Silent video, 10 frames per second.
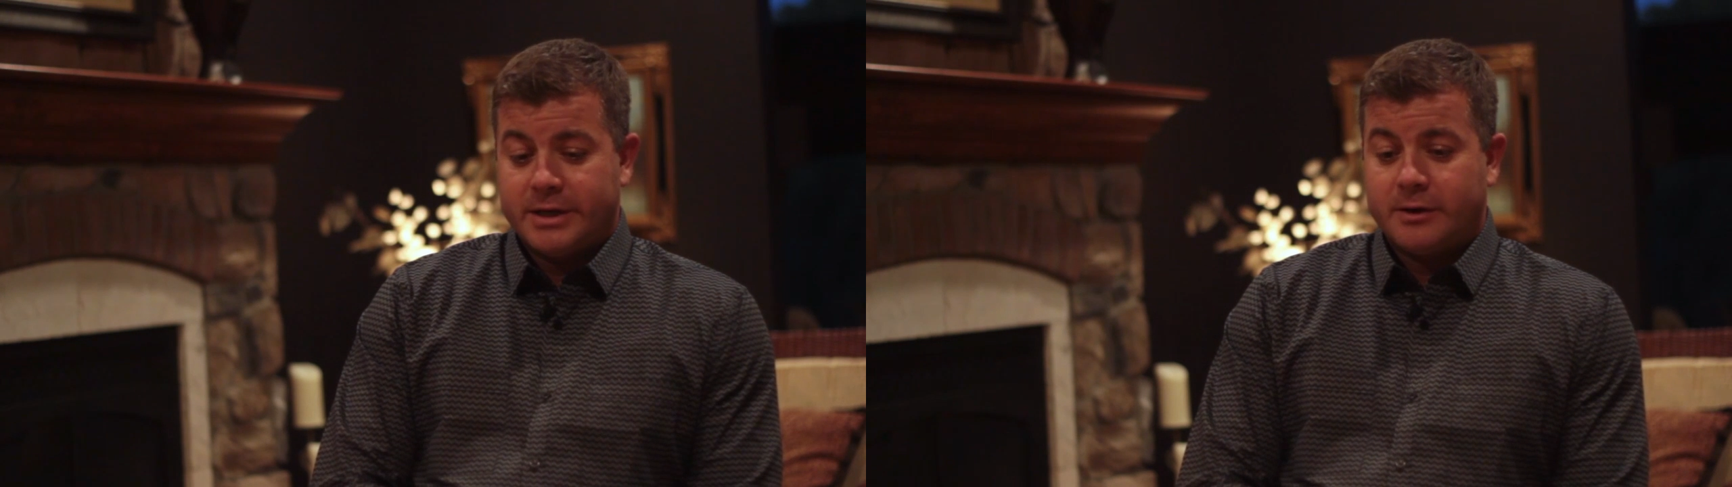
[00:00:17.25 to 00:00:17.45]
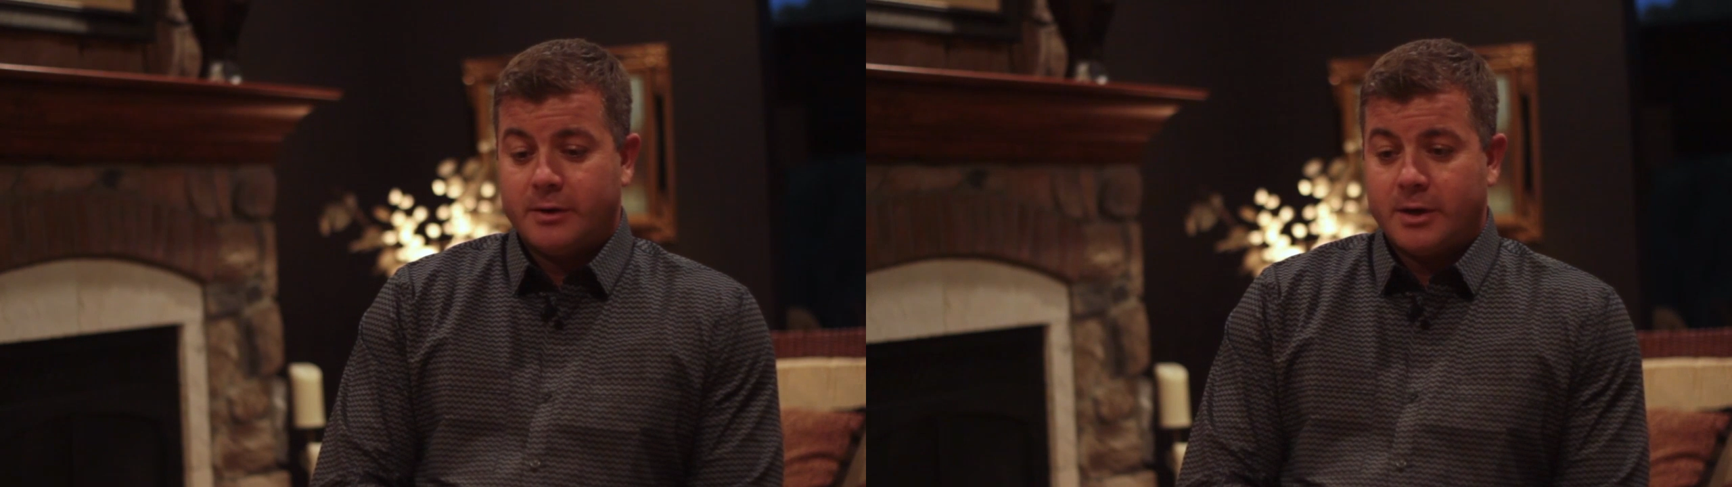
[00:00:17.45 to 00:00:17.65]

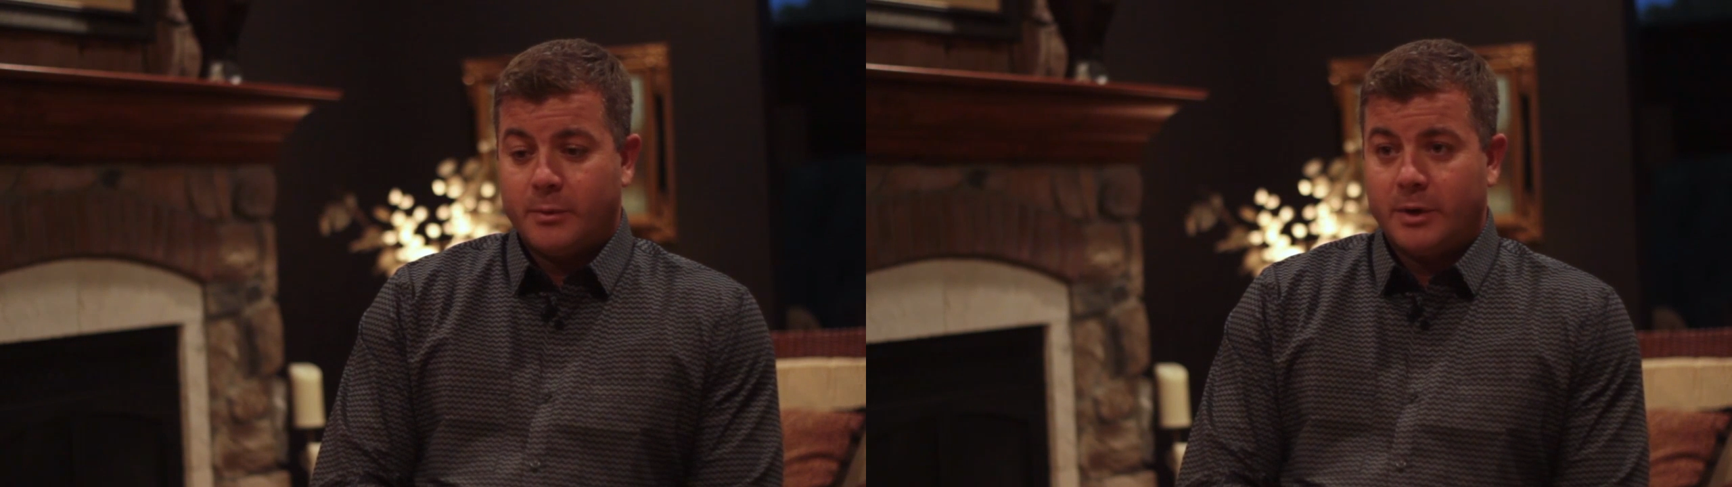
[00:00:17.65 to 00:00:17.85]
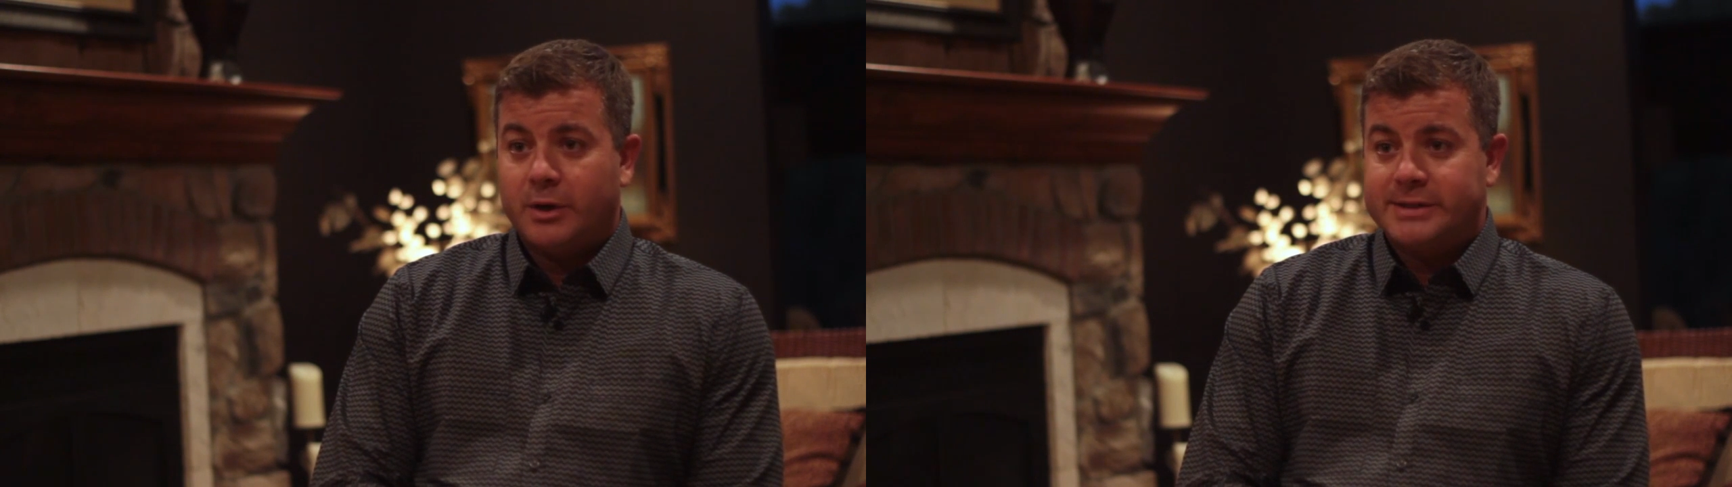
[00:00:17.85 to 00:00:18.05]
year ago,
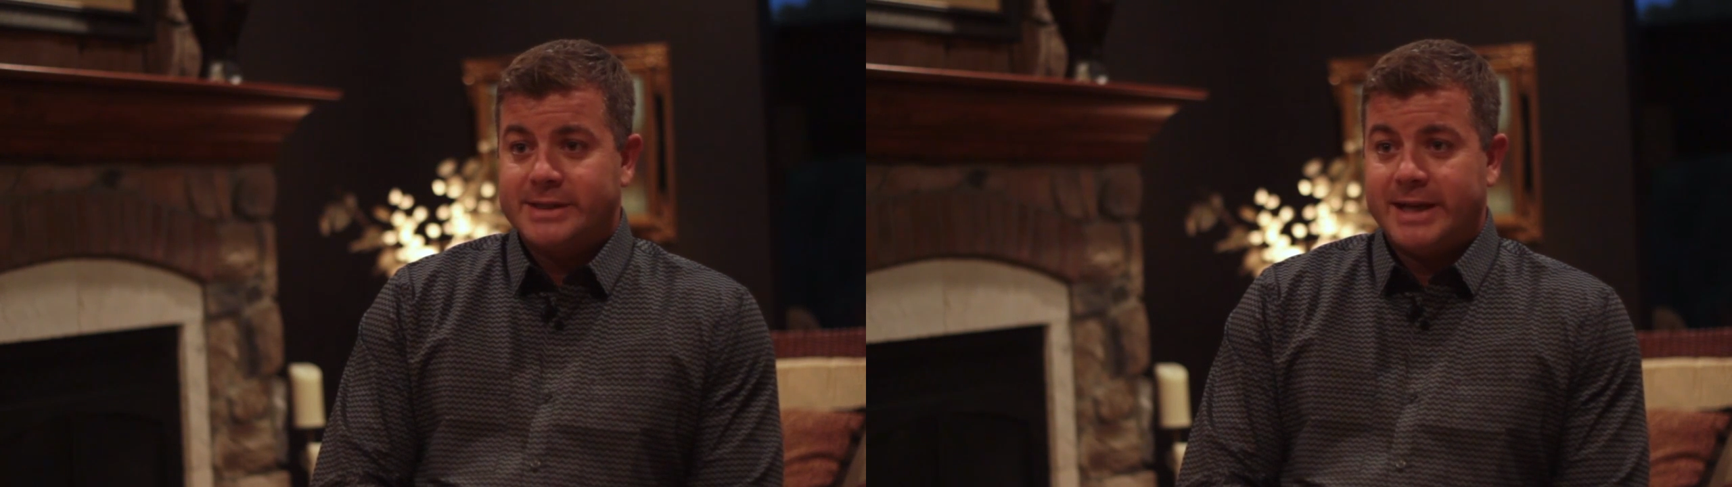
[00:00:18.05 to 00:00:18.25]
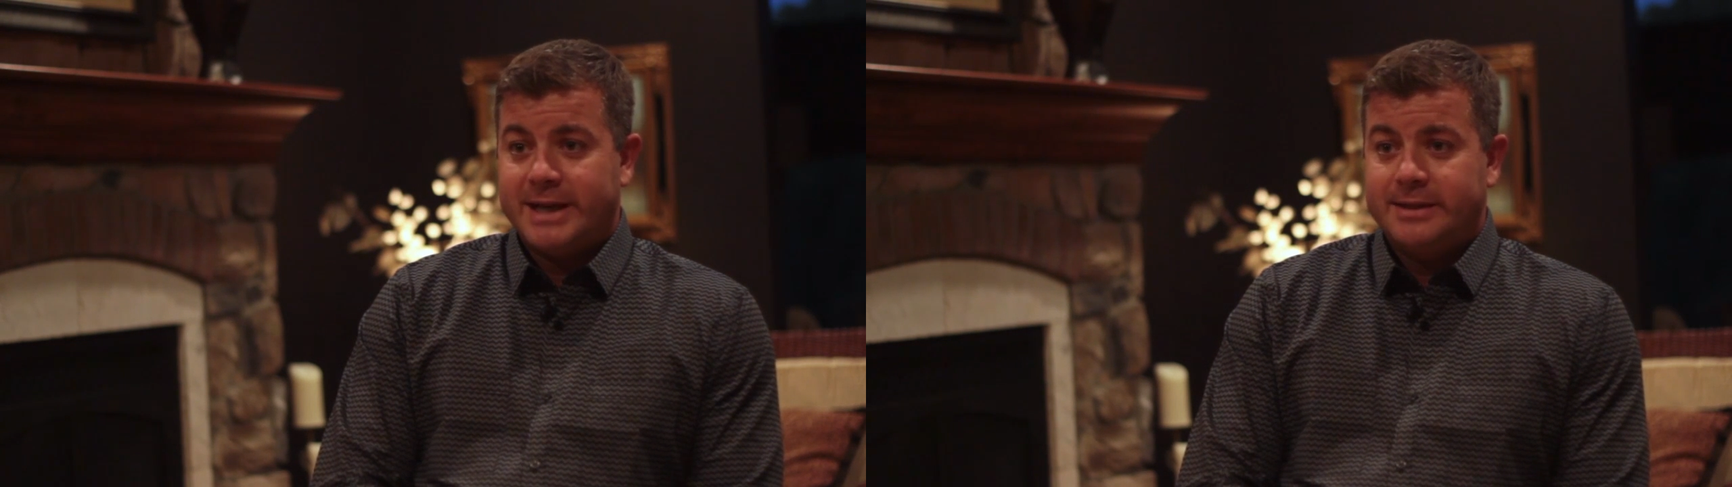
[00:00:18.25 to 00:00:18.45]
we
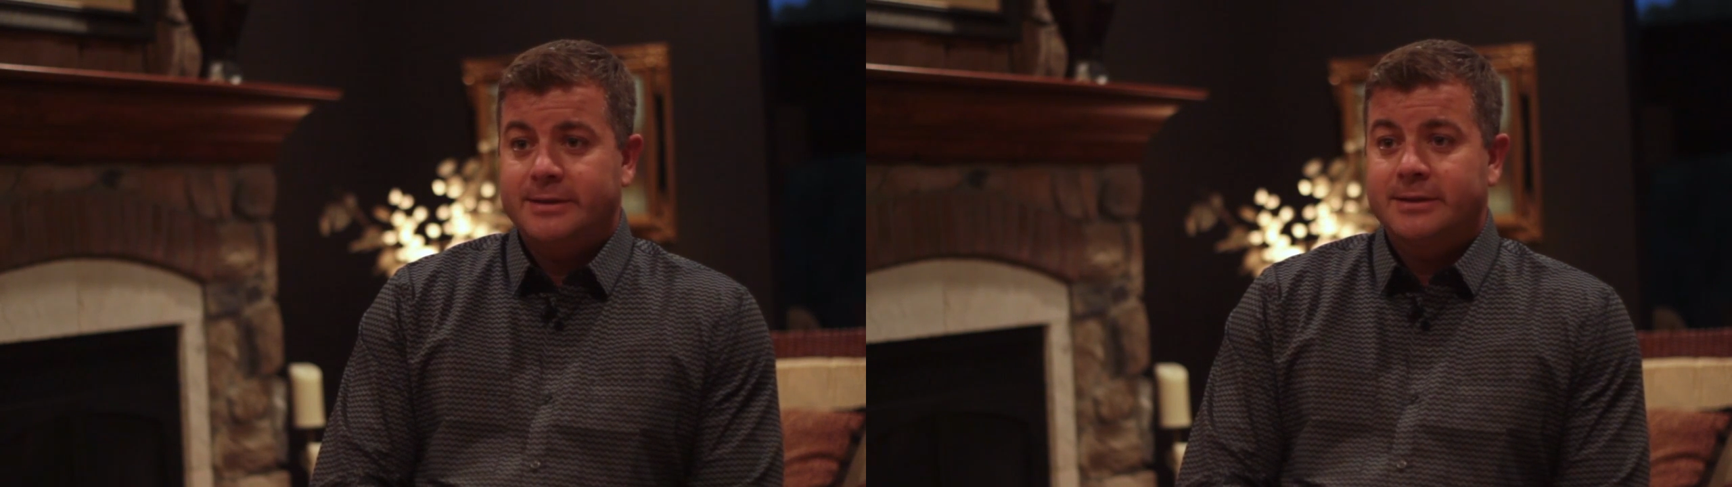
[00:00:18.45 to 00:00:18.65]
lost dad.